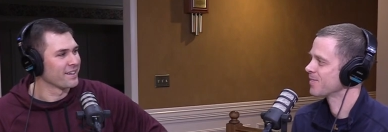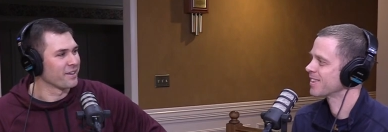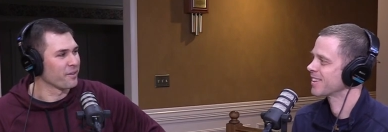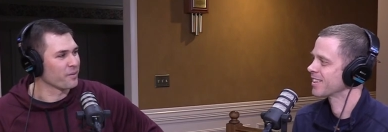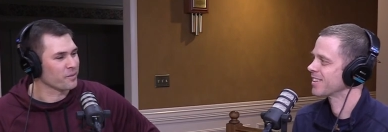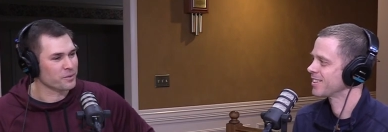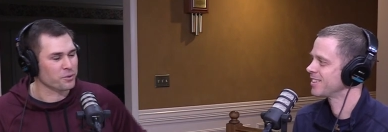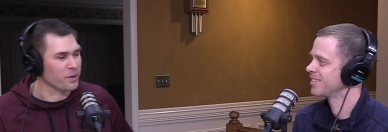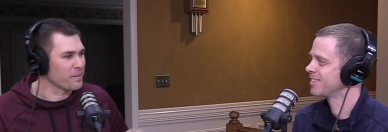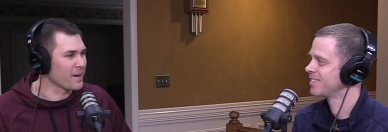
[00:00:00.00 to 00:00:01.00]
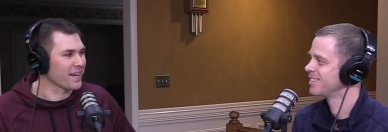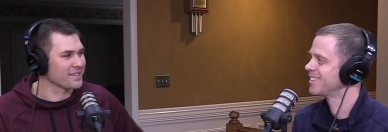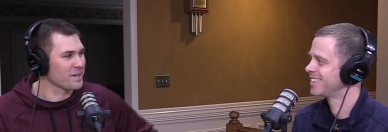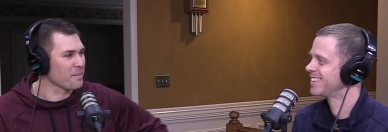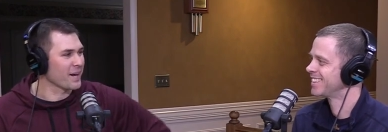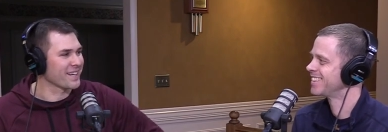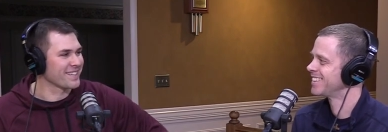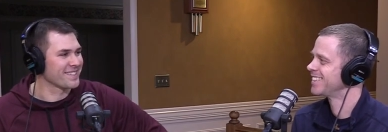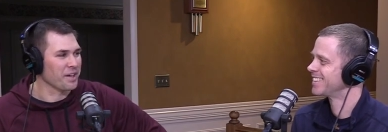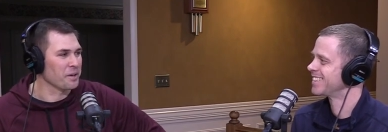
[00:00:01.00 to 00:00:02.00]
Speaker 1: you know screaming at somebody
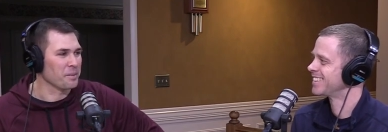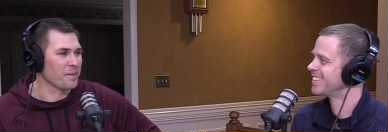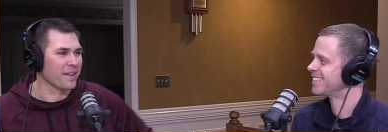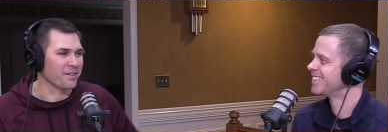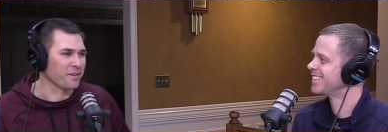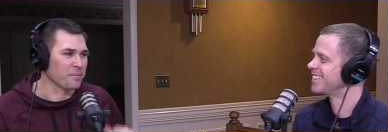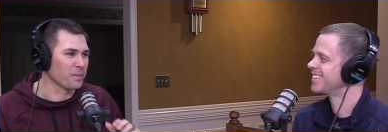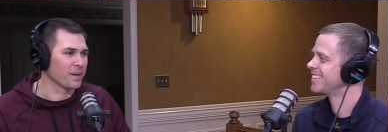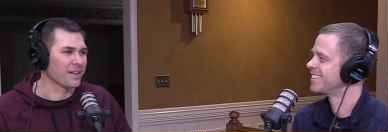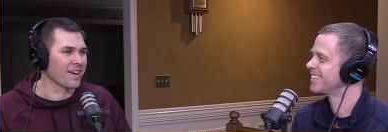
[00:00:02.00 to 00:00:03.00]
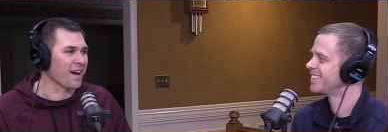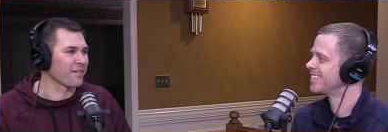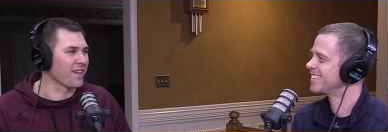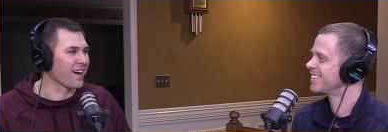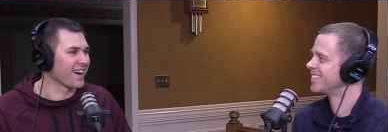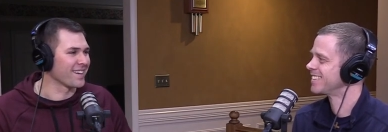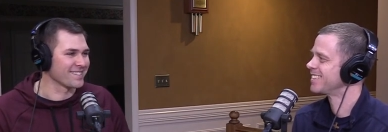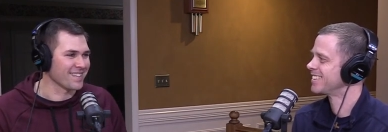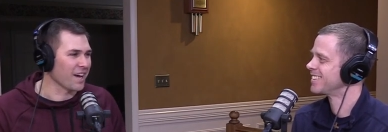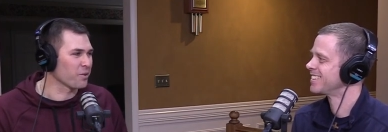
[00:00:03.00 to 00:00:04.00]
and telling them that they're completely out of line
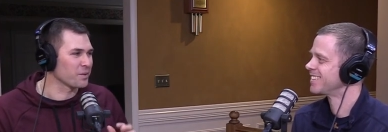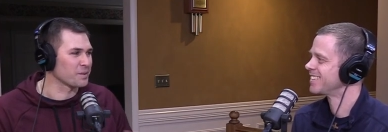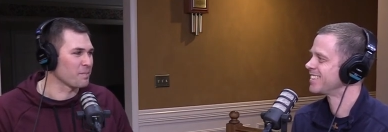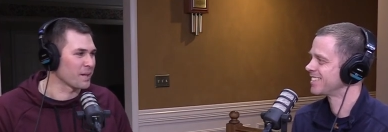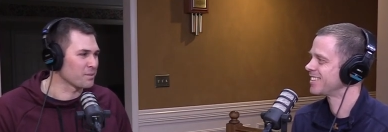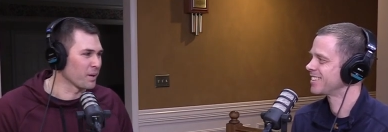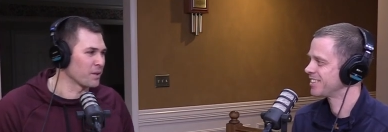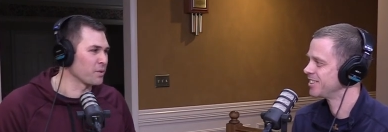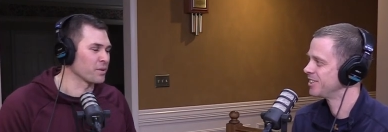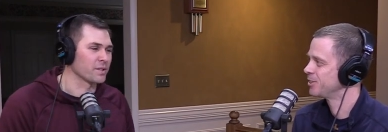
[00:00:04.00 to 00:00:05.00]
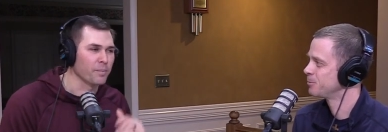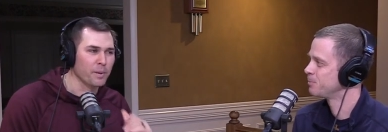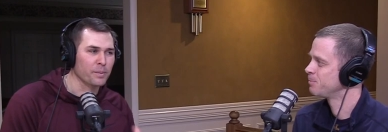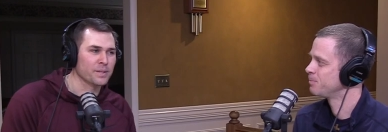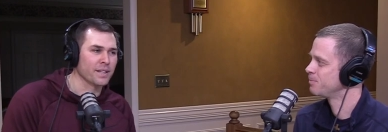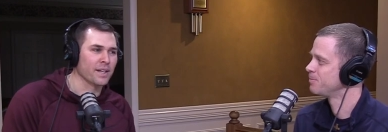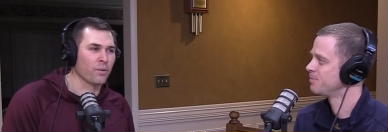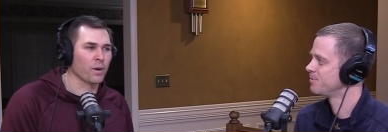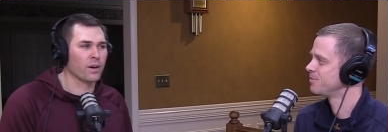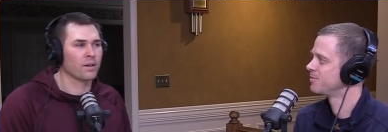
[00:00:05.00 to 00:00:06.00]
is not always the best way to do it mm-hmm. some people take
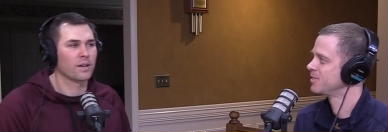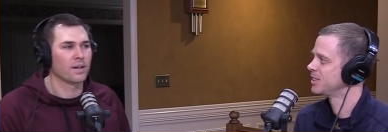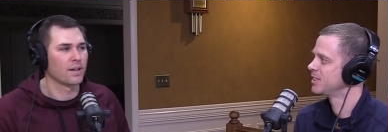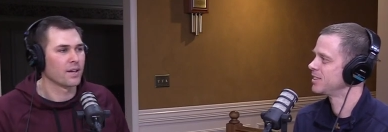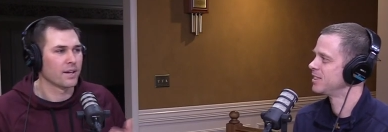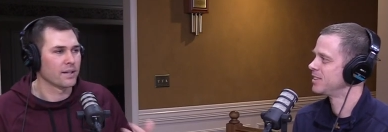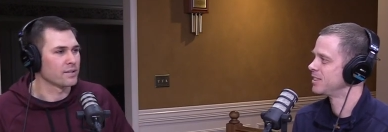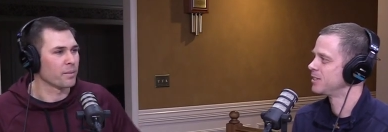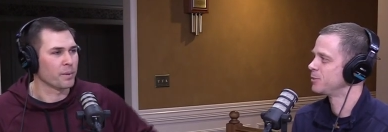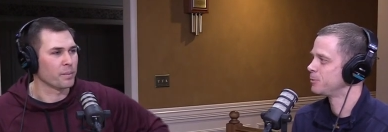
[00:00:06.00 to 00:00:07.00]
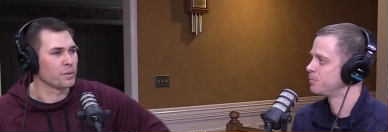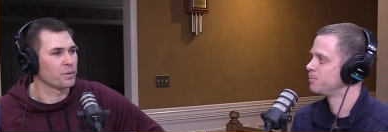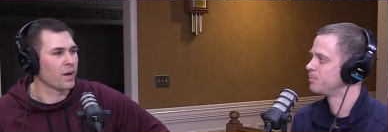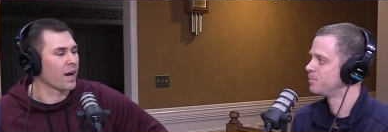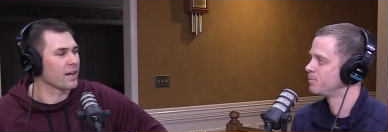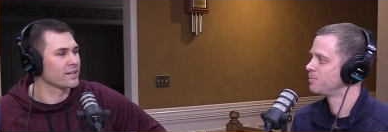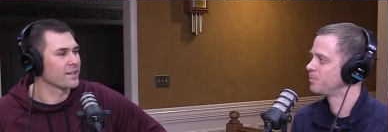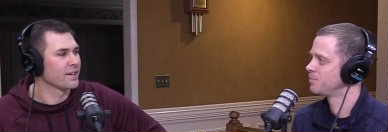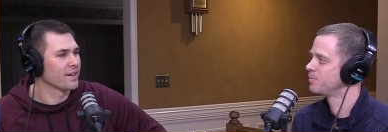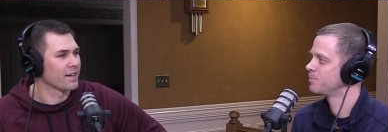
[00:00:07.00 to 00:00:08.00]
that well and some people do not
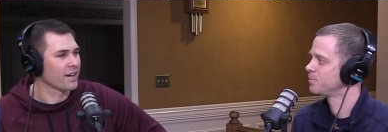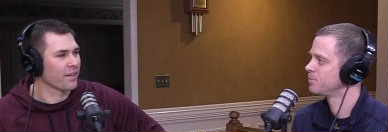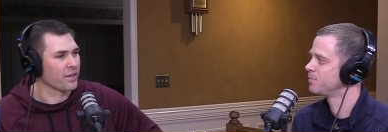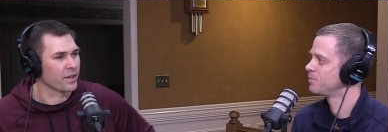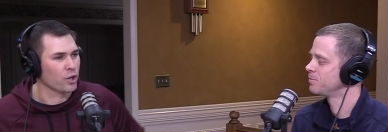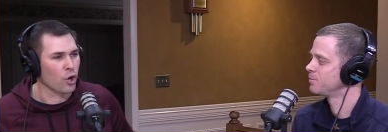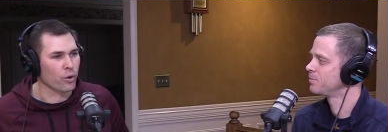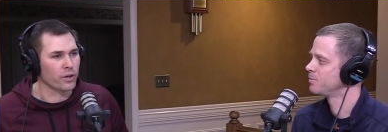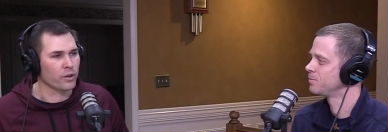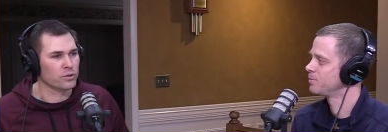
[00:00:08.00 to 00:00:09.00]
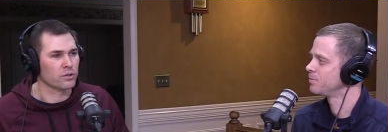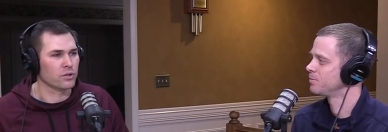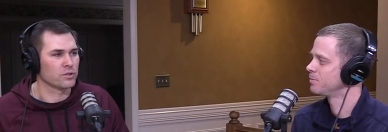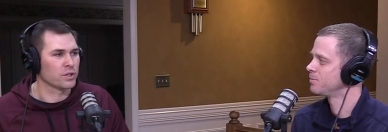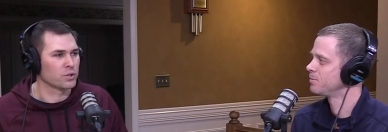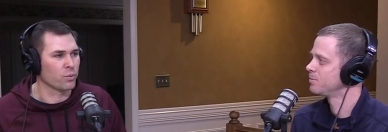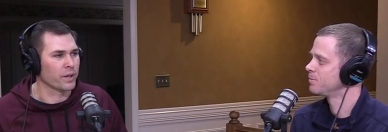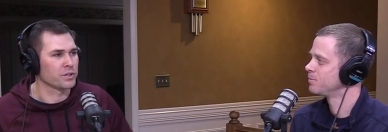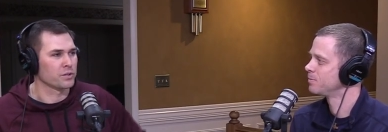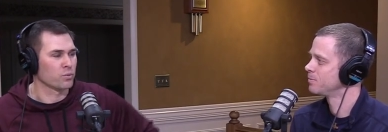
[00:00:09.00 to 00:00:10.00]
and i think knowing those certain
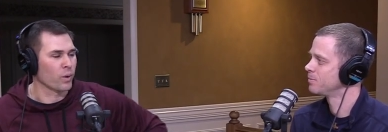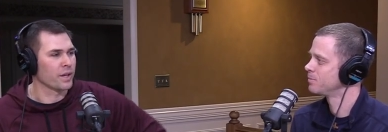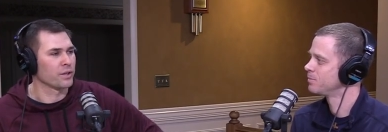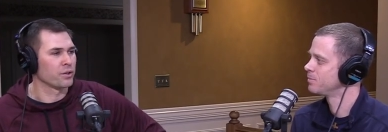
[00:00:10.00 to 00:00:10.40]
situations when to